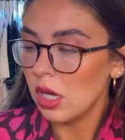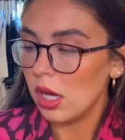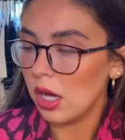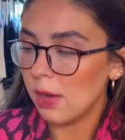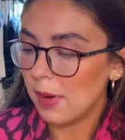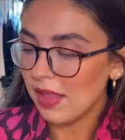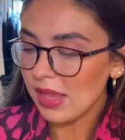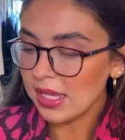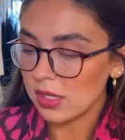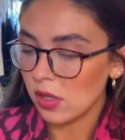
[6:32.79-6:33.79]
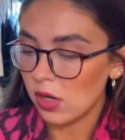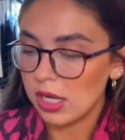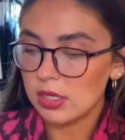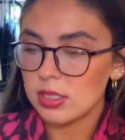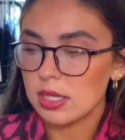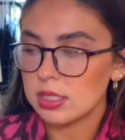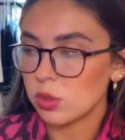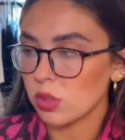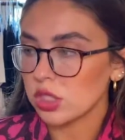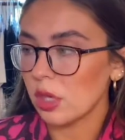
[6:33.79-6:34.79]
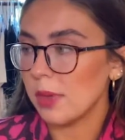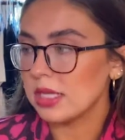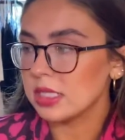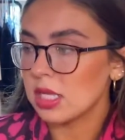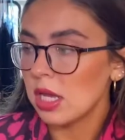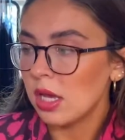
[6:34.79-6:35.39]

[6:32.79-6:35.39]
um, I like it a lot. It also has the tortoiseshell buttons.